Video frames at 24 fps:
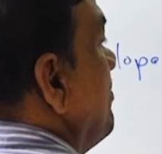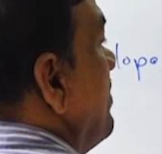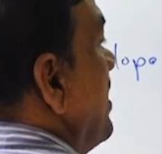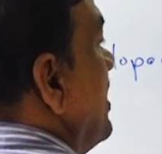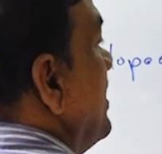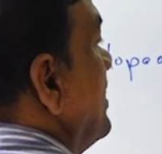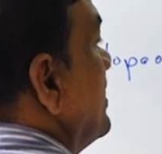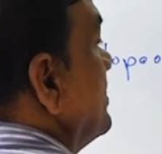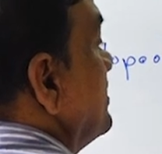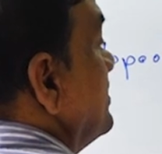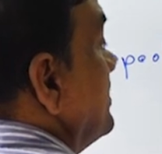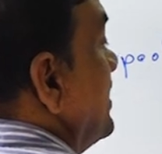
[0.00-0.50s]

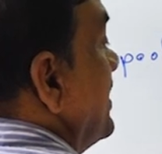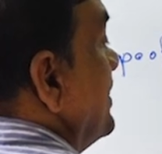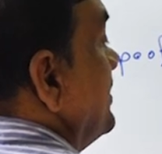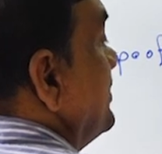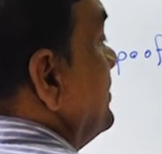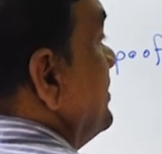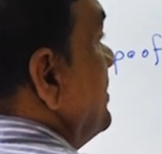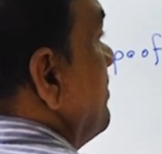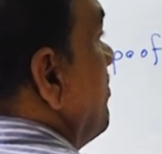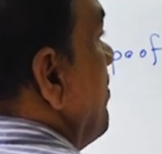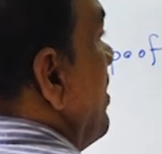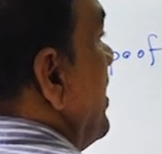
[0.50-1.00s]
minus
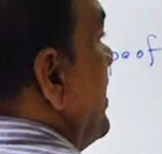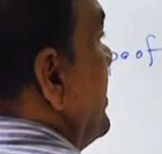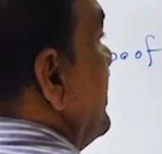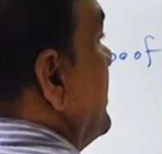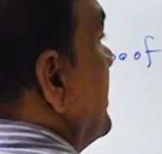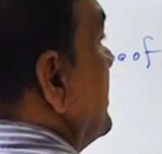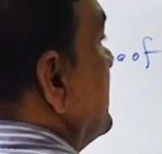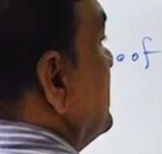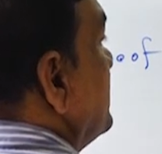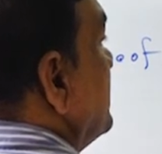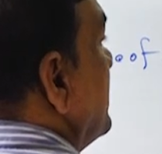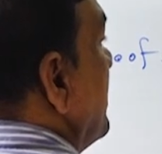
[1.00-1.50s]
h
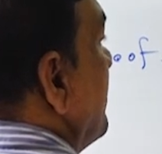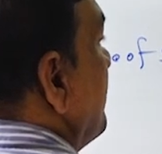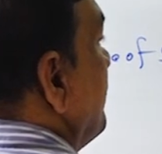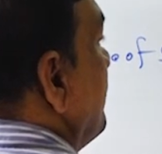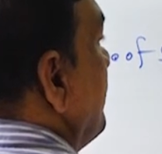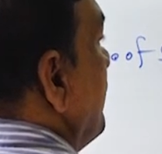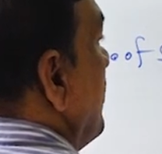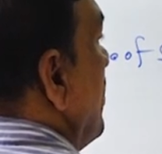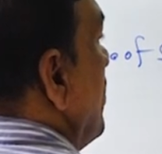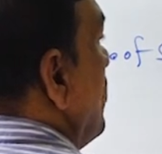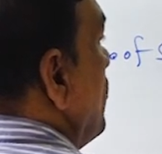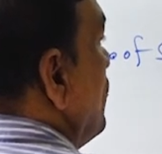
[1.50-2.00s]
minus
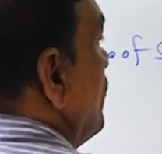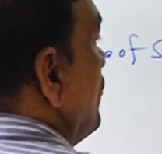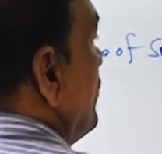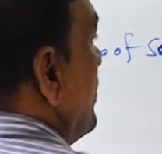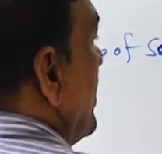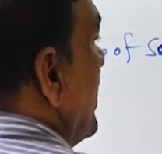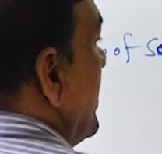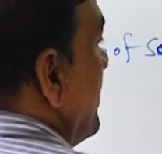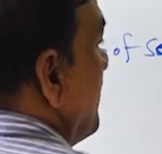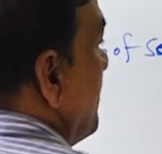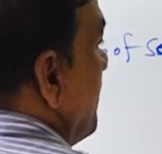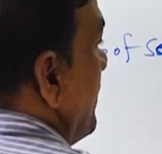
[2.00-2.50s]
f of
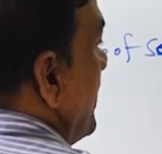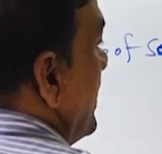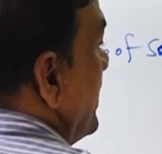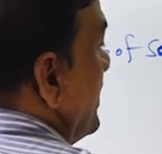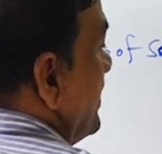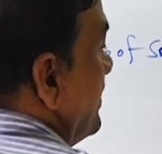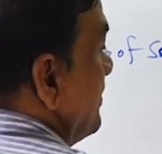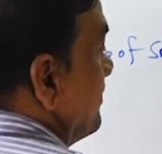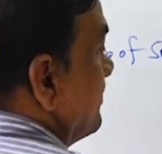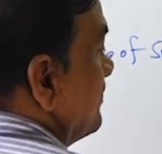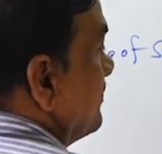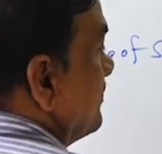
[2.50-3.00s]
A by